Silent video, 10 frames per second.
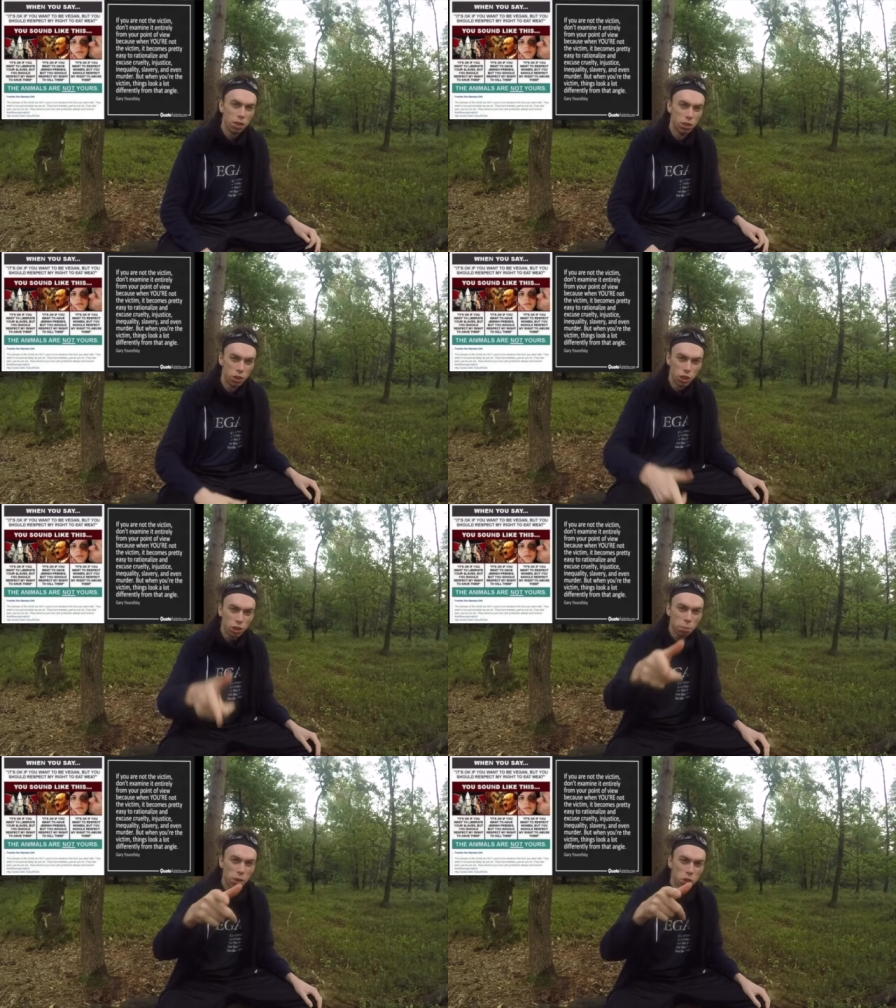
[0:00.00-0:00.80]
It's not
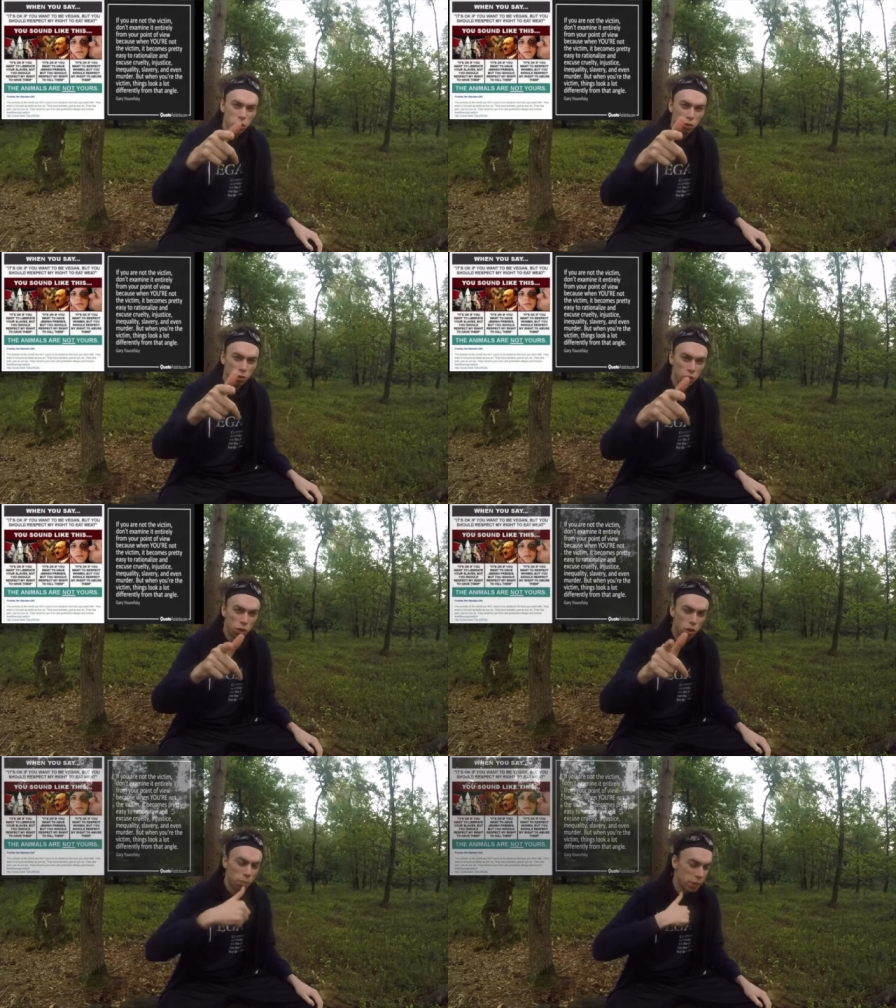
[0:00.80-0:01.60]
about you
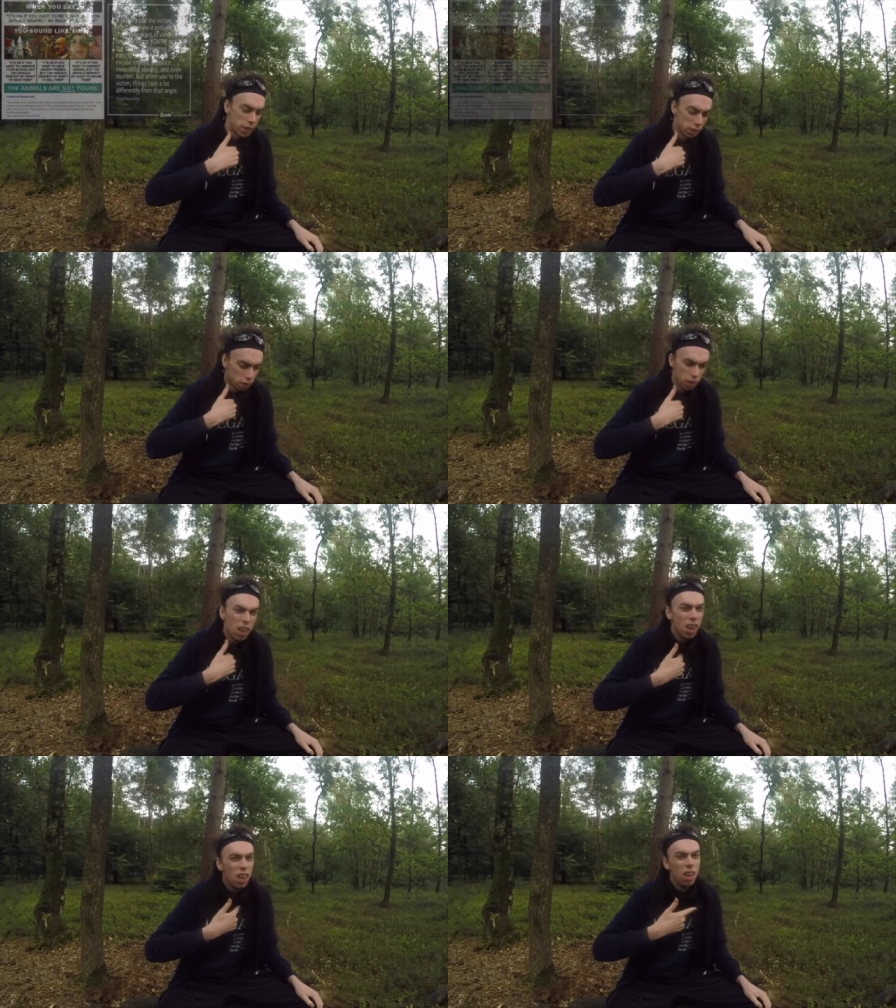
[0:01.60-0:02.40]
or me.
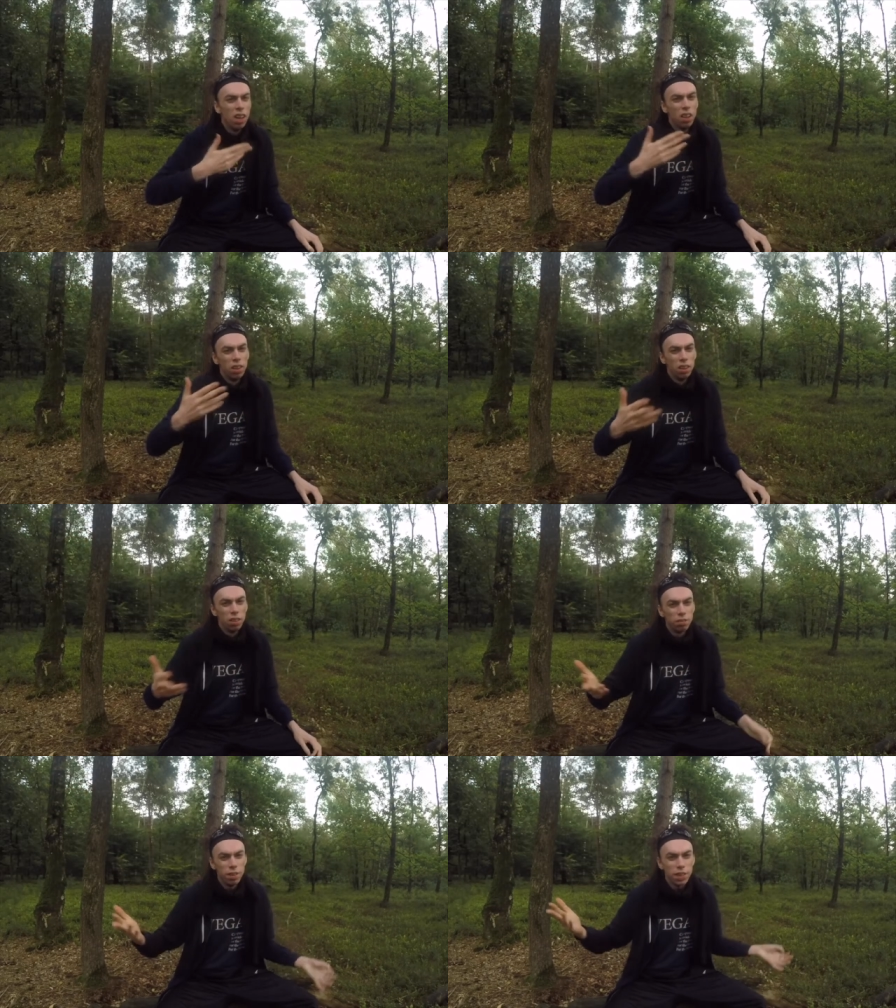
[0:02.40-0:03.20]

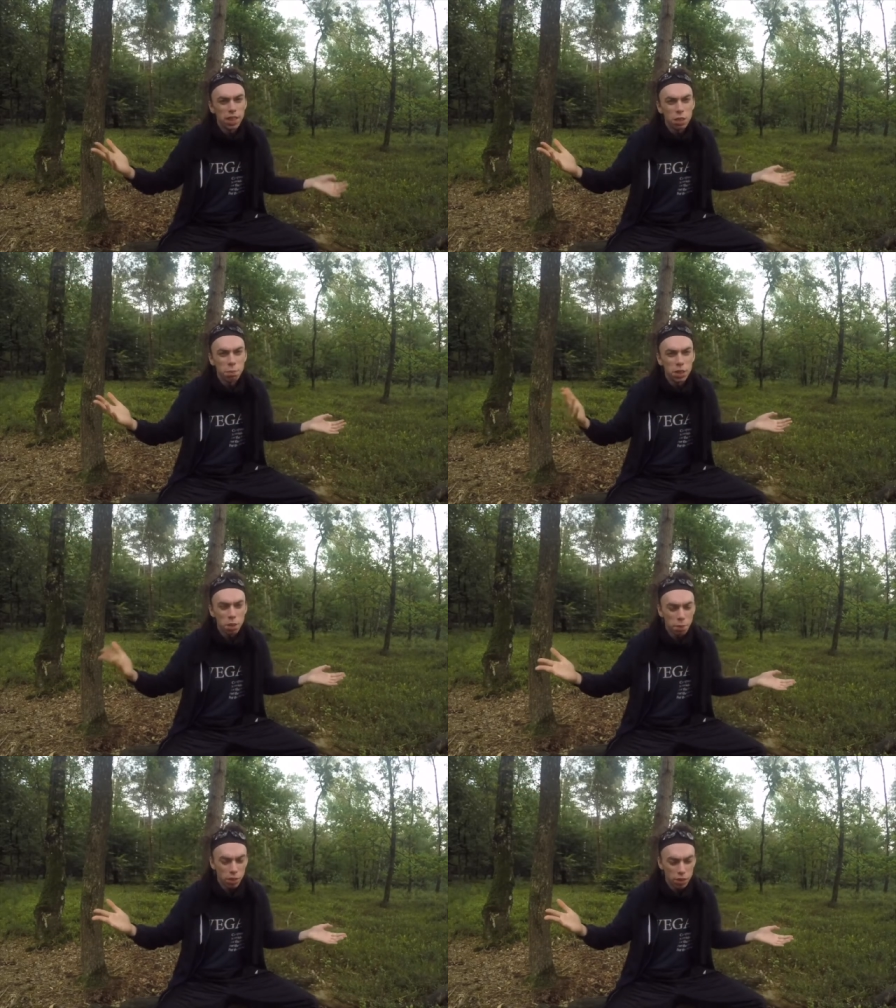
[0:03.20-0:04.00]
Veganism is
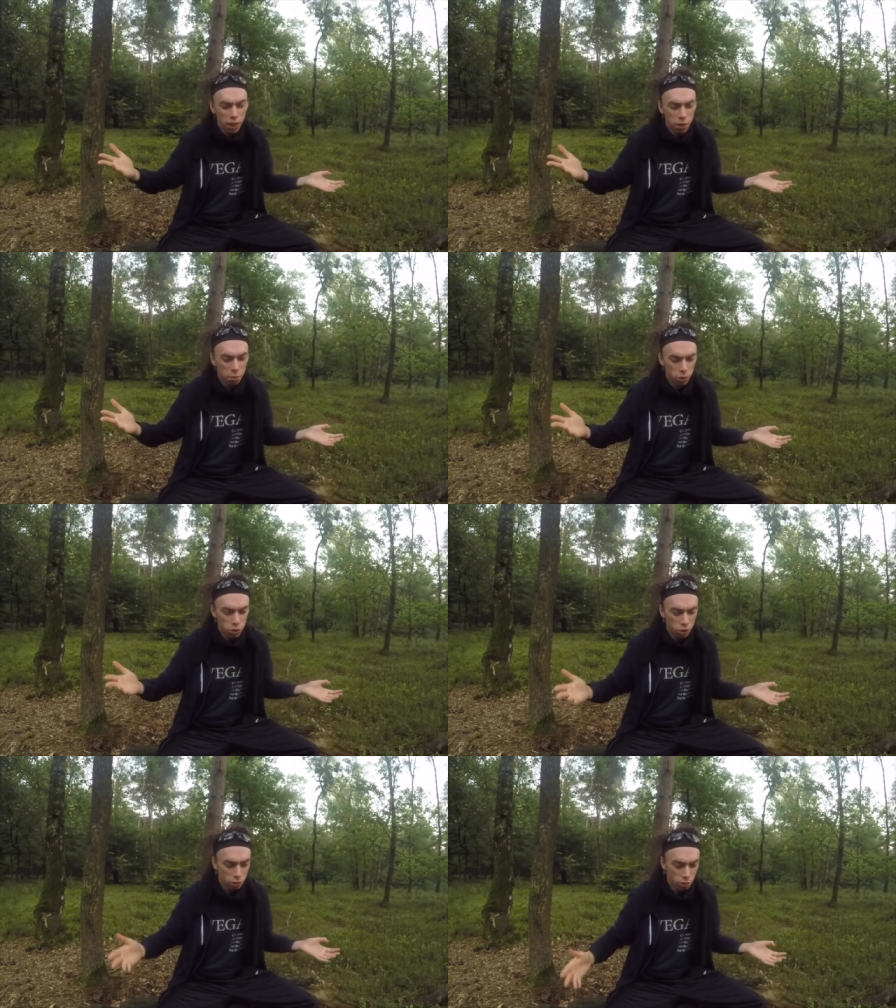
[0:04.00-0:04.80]
about the animals.